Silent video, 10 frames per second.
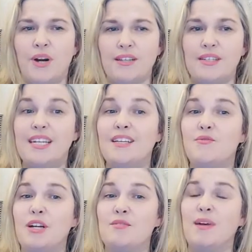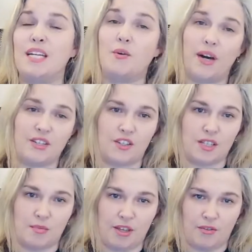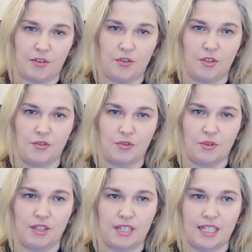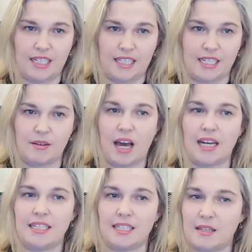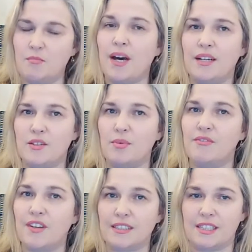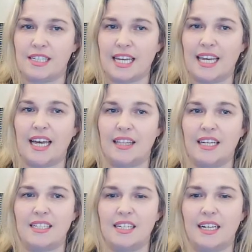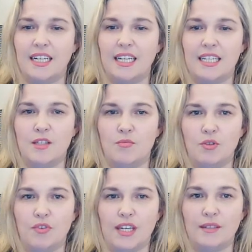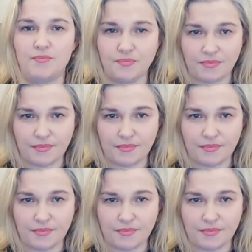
Brexit has raised many questions about the future of Northern Ireland, and its impacts are being felt today, and that dial is moving.